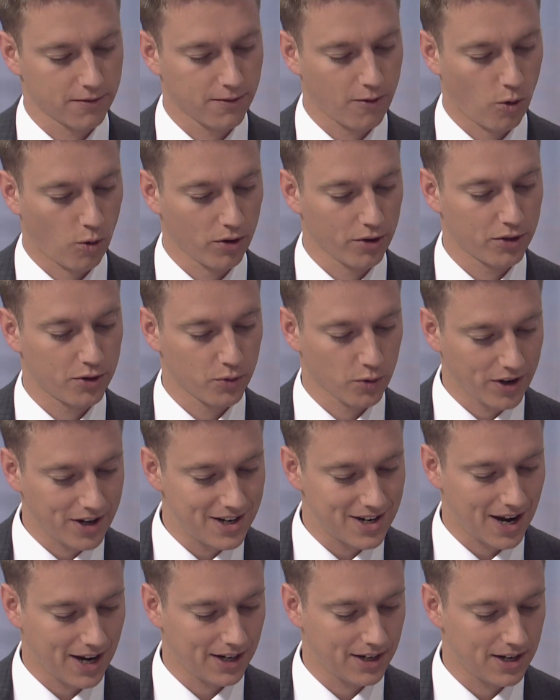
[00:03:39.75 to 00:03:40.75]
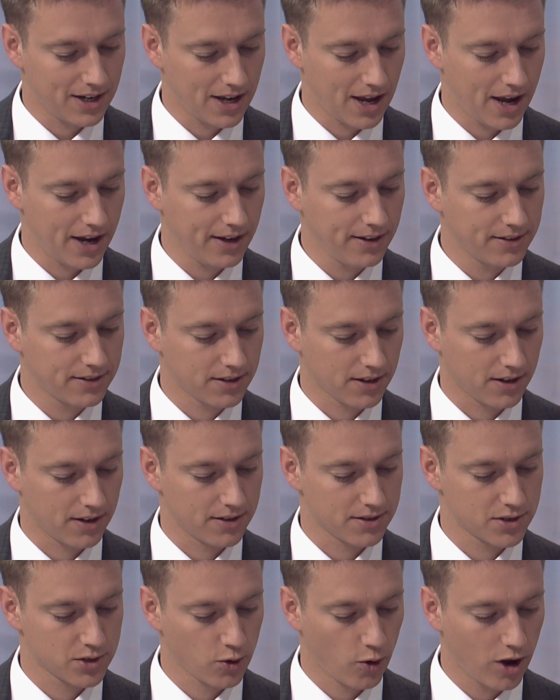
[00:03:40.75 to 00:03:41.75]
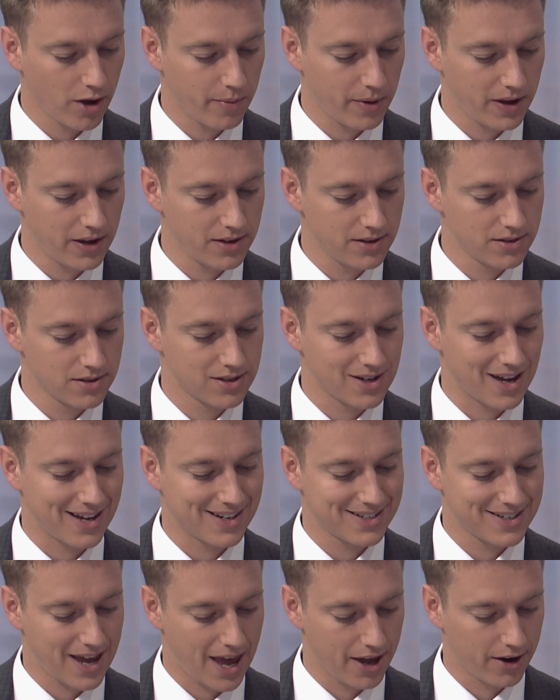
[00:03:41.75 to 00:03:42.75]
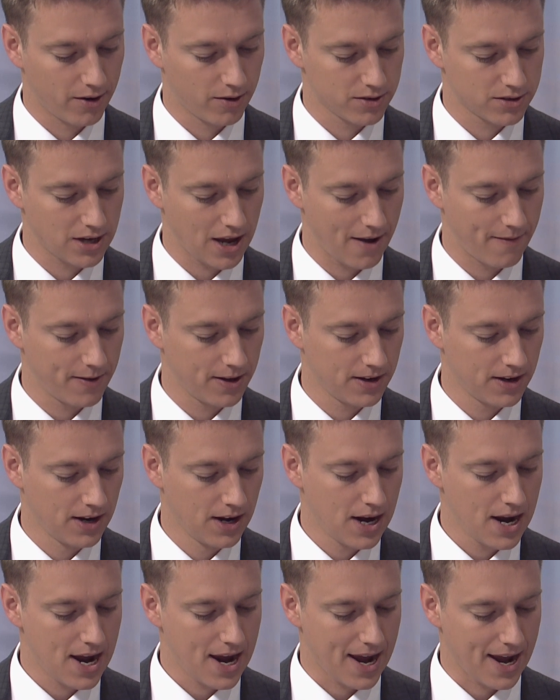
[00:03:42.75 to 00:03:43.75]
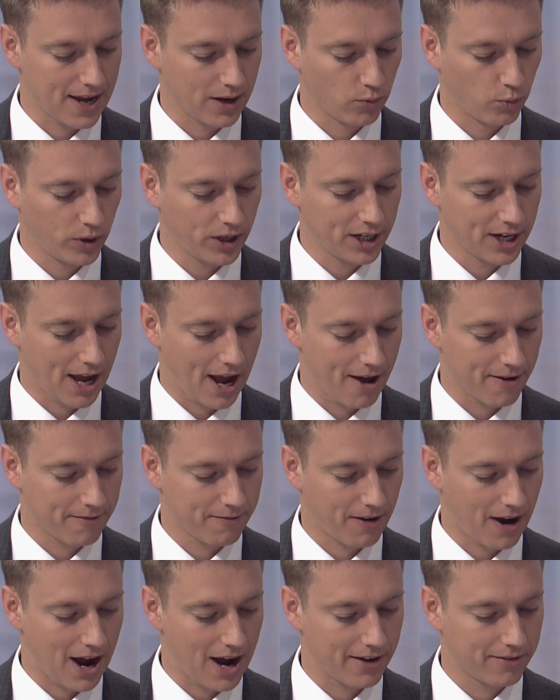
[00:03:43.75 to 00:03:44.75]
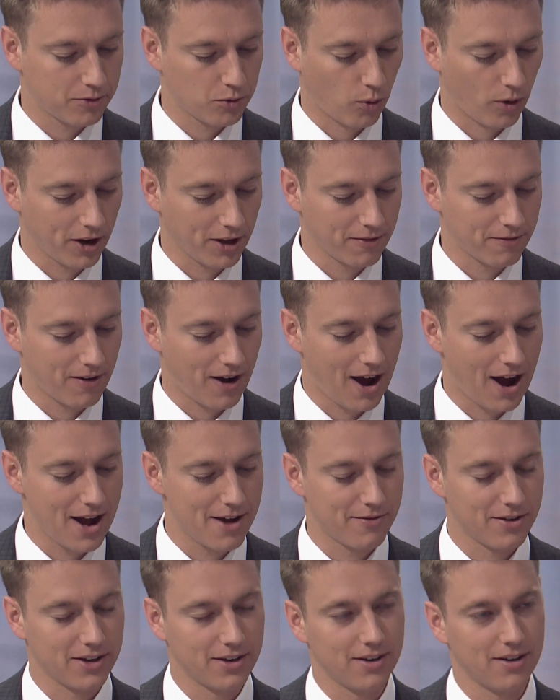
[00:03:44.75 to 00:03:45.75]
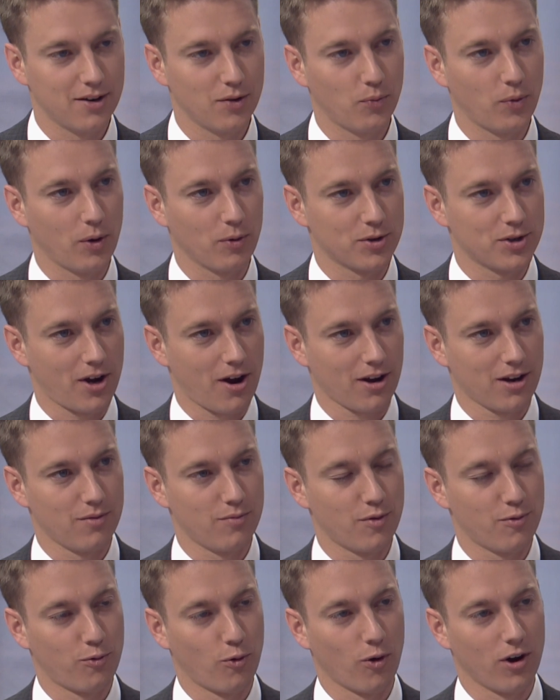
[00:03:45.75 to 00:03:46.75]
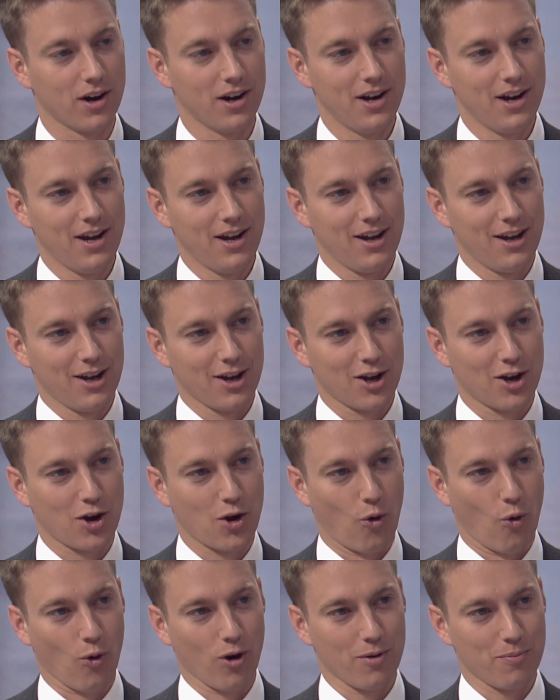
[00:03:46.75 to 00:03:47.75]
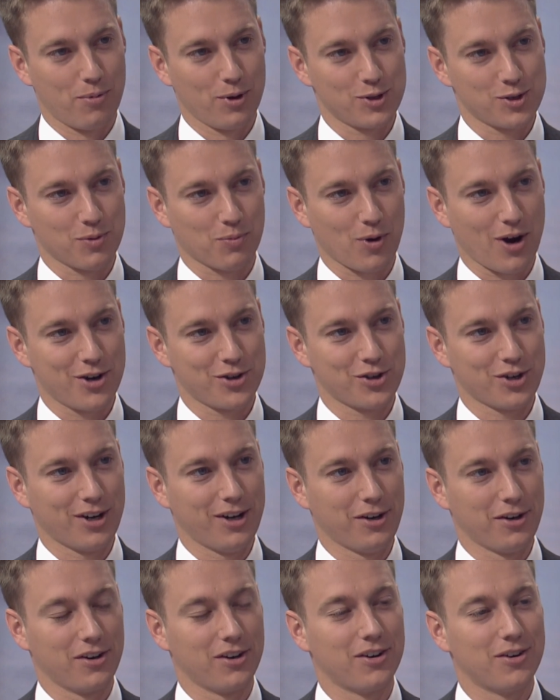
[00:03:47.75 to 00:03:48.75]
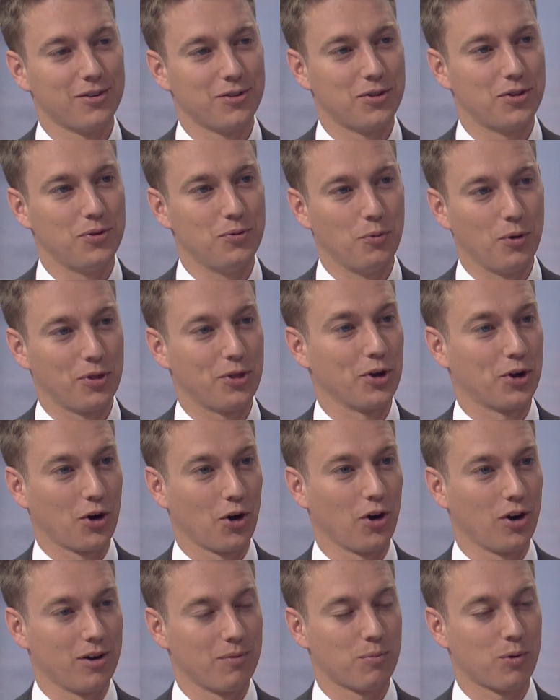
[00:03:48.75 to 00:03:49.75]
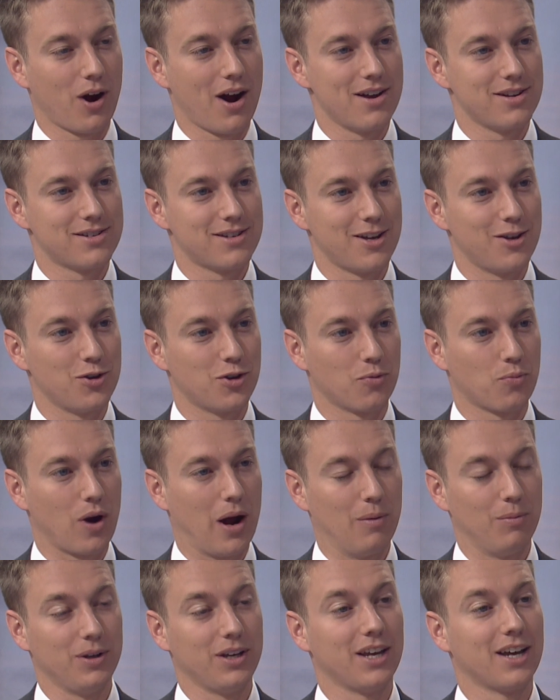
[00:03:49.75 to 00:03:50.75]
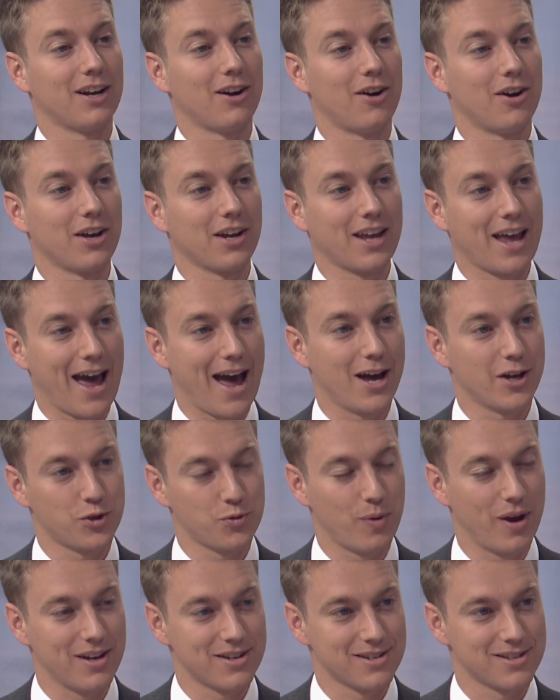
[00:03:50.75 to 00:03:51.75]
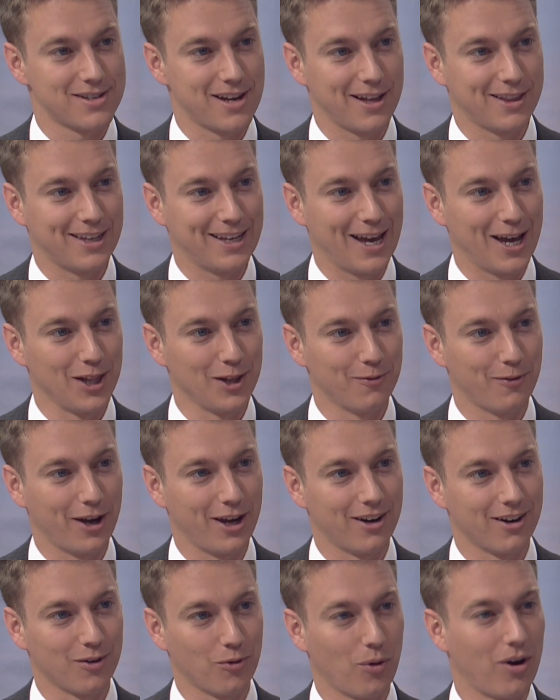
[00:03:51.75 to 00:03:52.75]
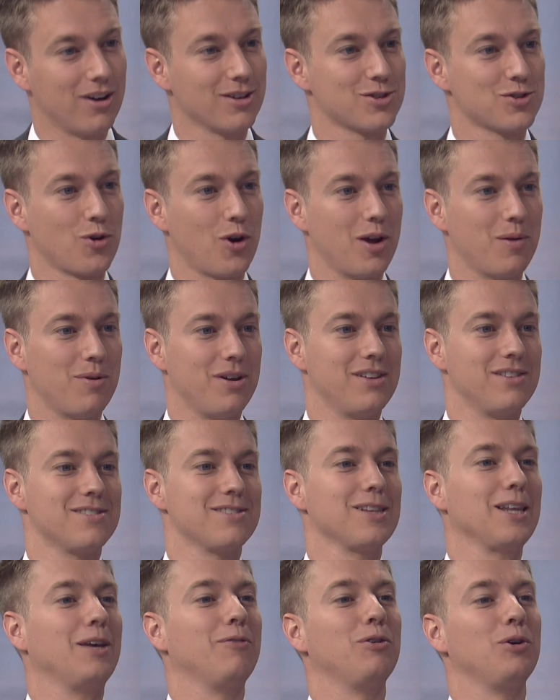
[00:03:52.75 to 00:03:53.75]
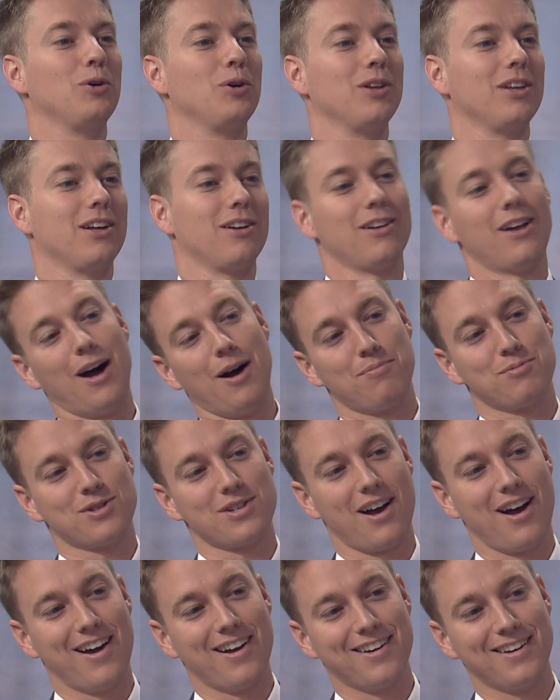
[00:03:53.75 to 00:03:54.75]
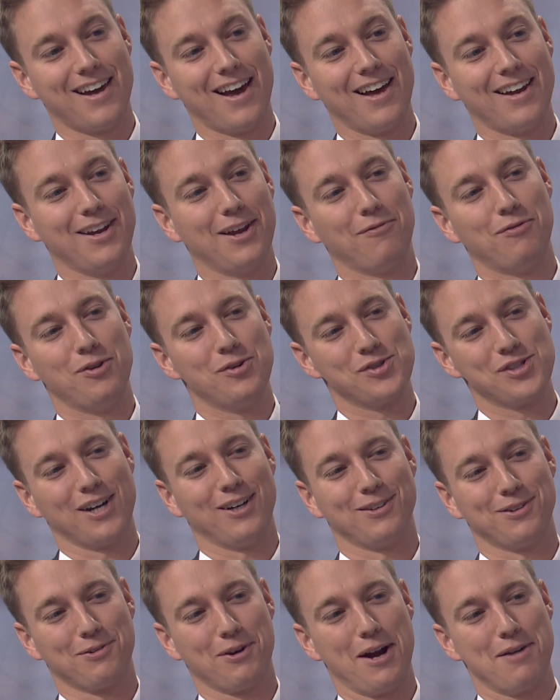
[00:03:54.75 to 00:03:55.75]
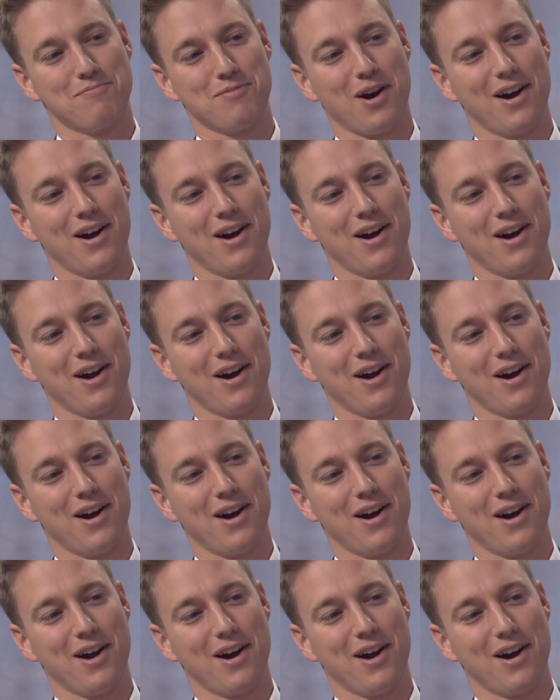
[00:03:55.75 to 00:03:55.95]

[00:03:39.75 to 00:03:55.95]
of corn 398, uh, soybeans at 1007, and wheat at 525. And we were talking before, corn puts a pressure here with the current price that you could probably get on a cash basis at the elevator, mm-hmm. while soybeans leave you a little upside yet if you sell at the right